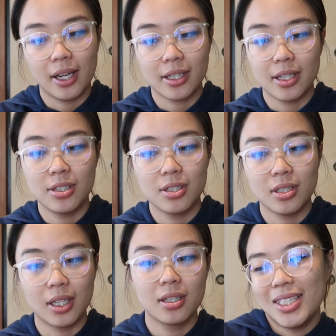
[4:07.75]
I kind of
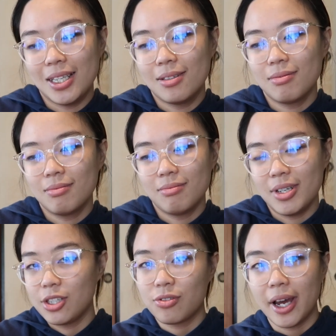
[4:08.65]
just didn't
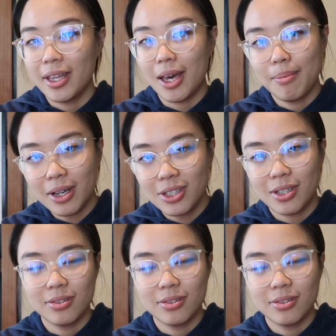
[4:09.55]
really try that much.